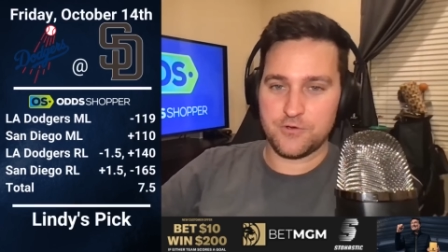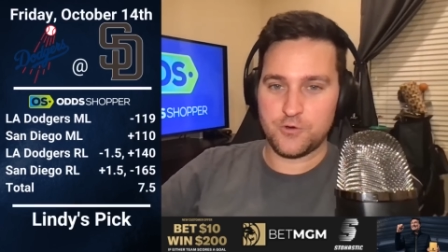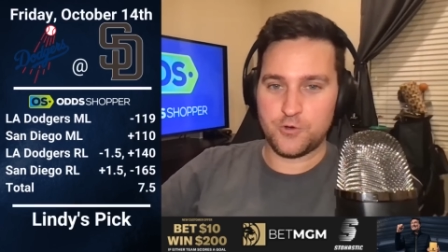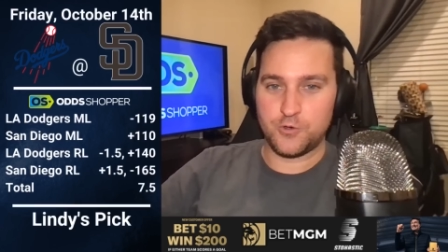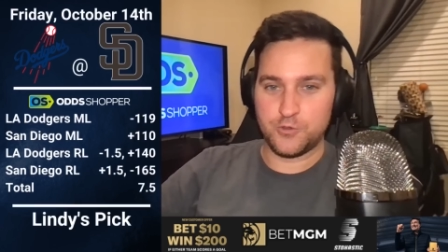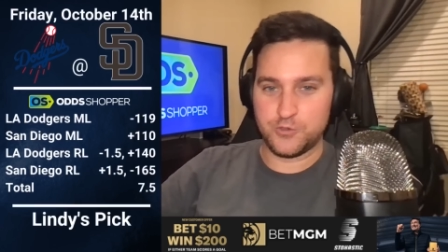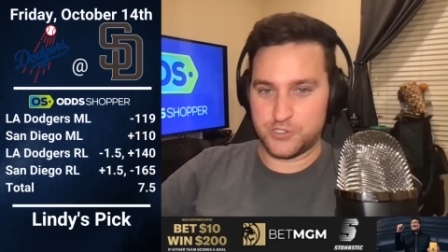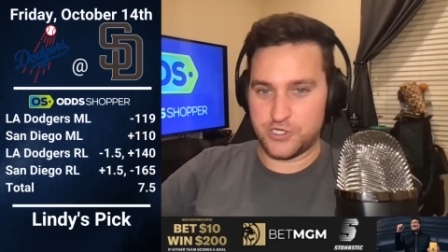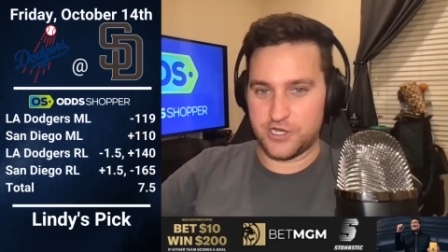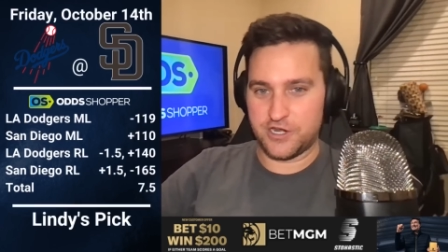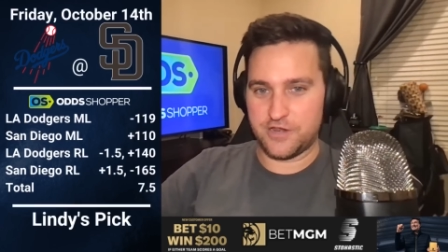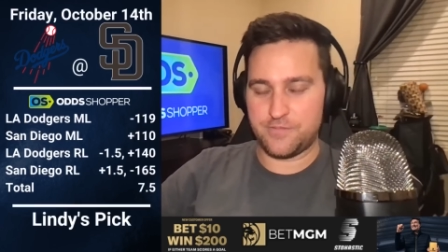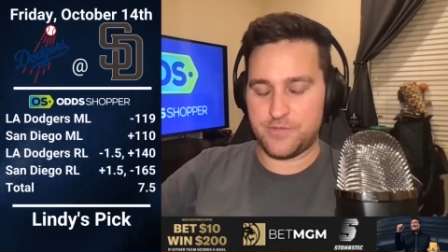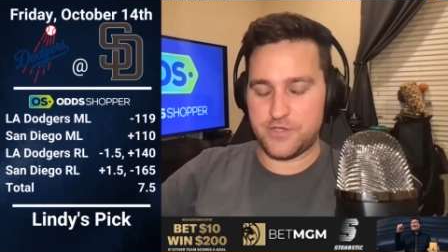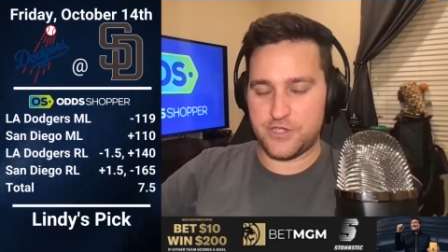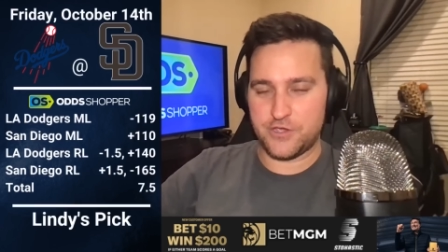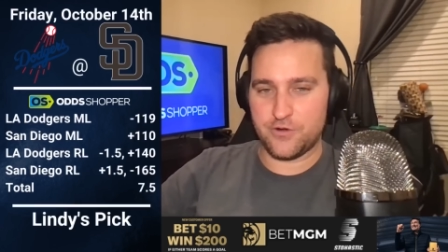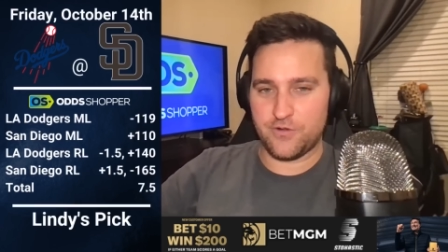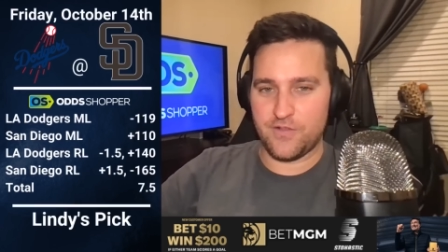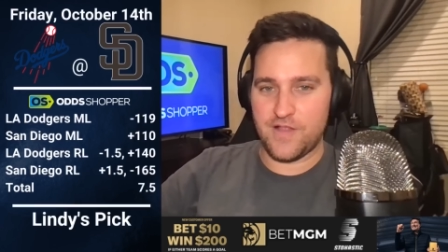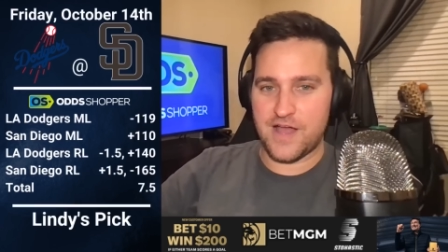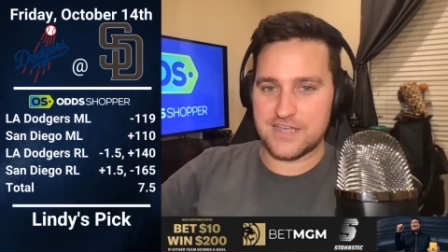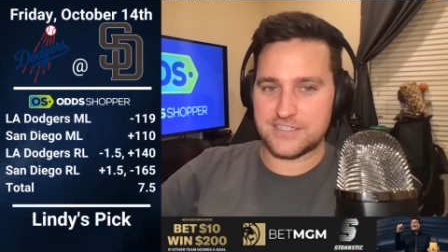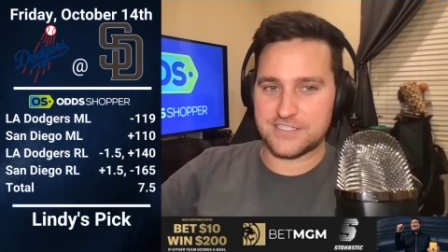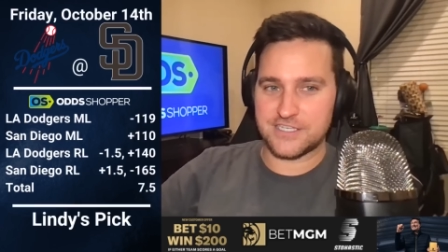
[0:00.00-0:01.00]
who's going to be
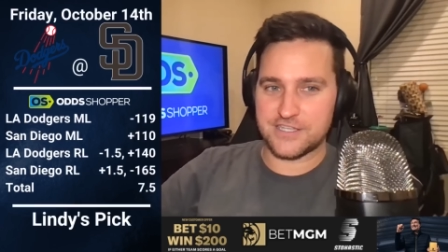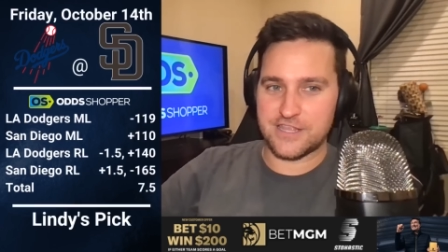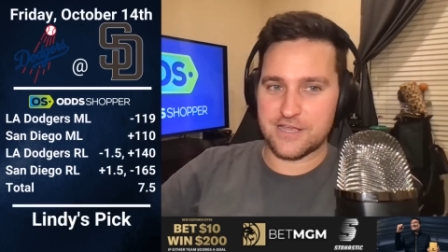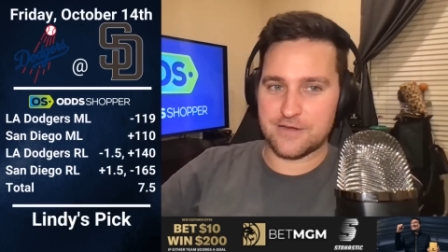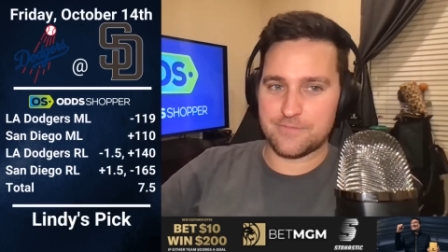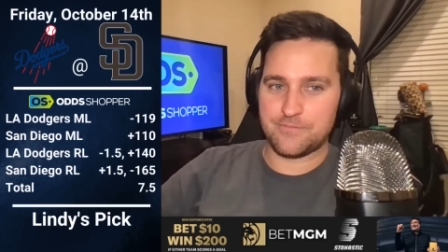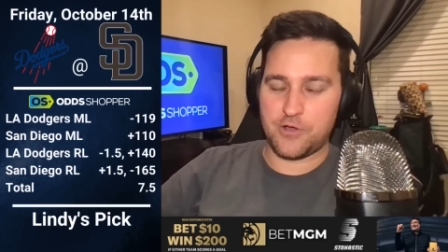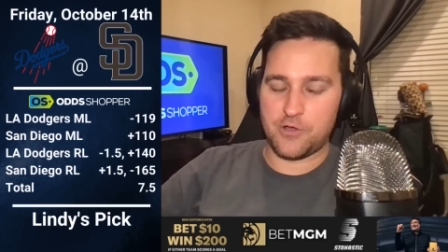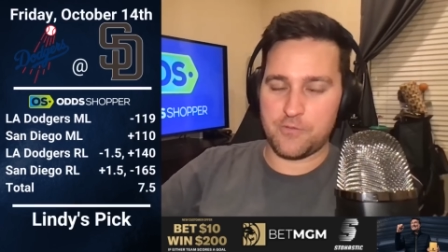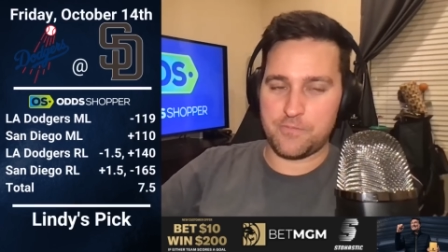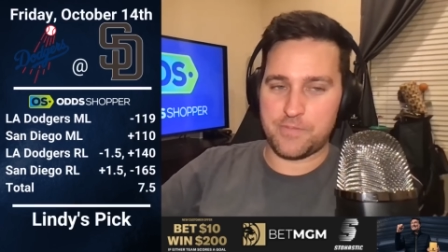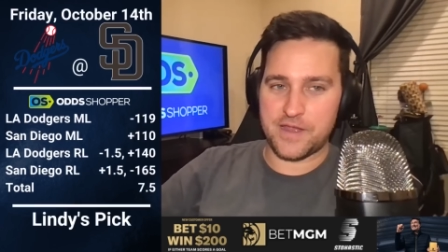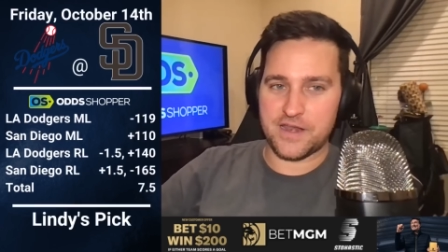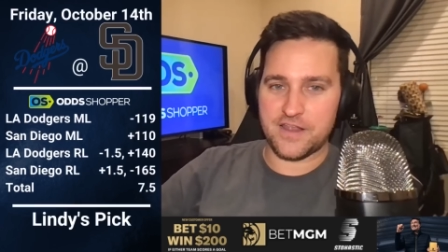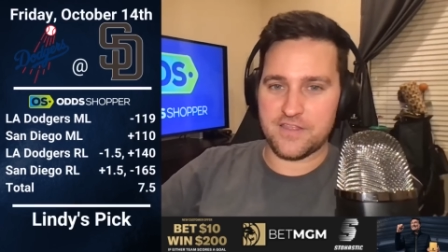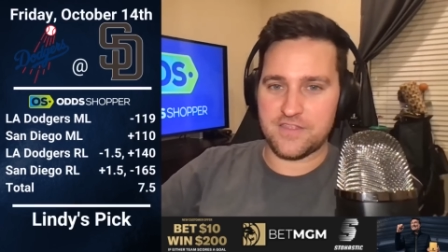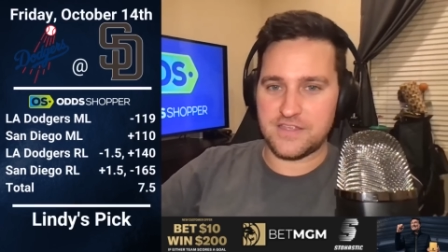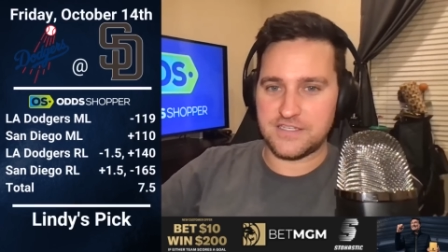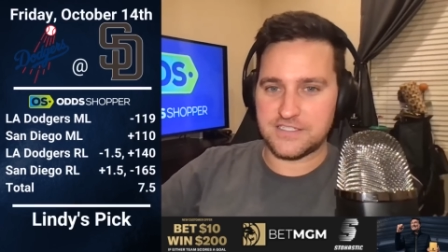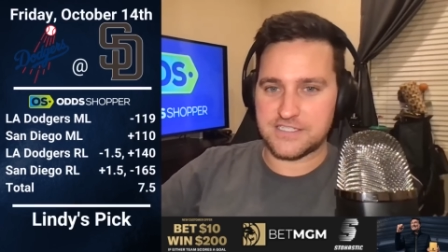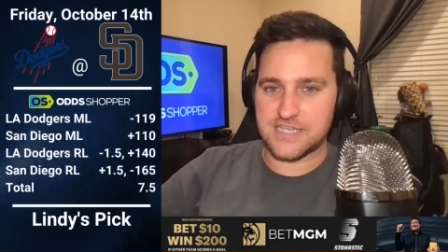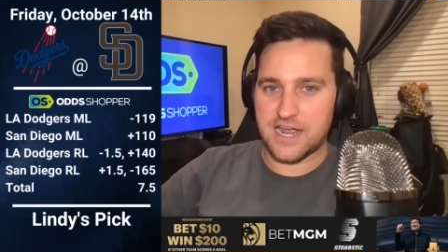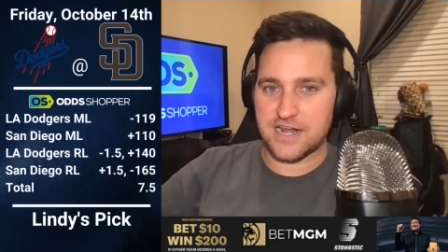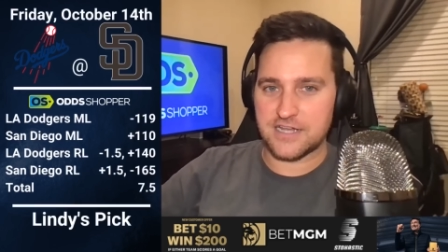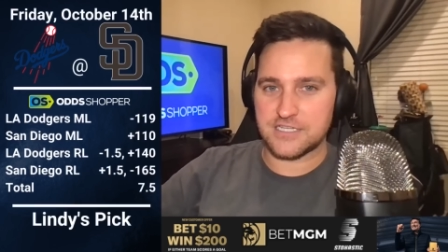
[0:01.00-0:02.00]
utilizing their bullpen in
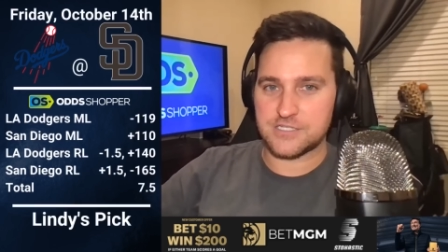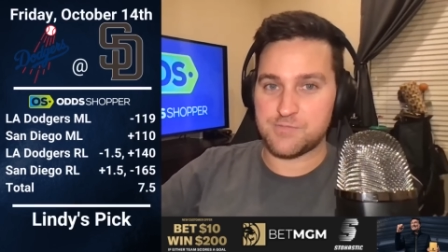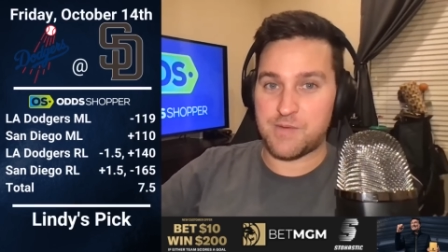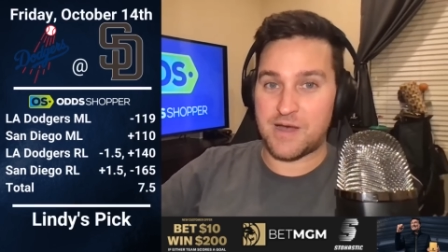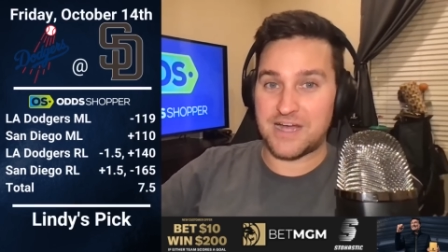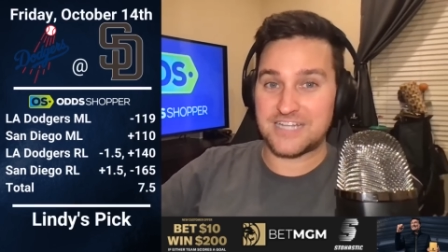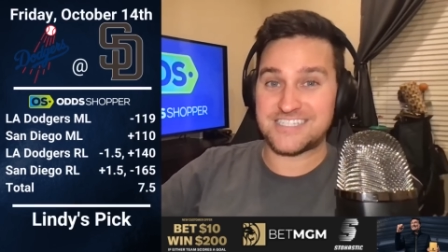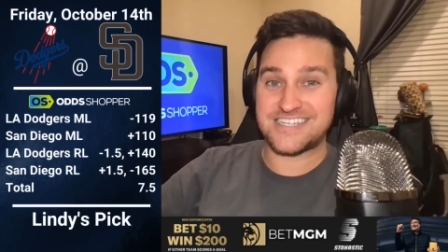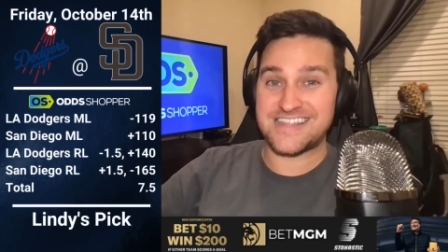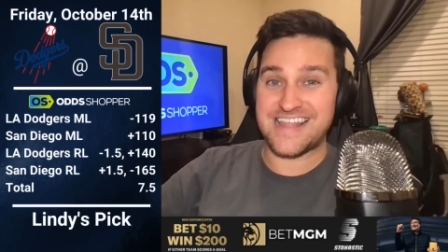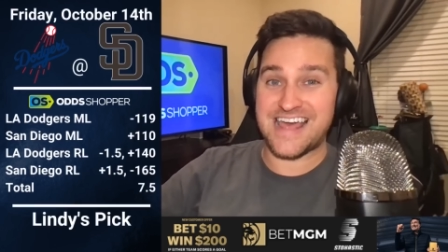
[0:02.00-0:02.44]
these kind of spots.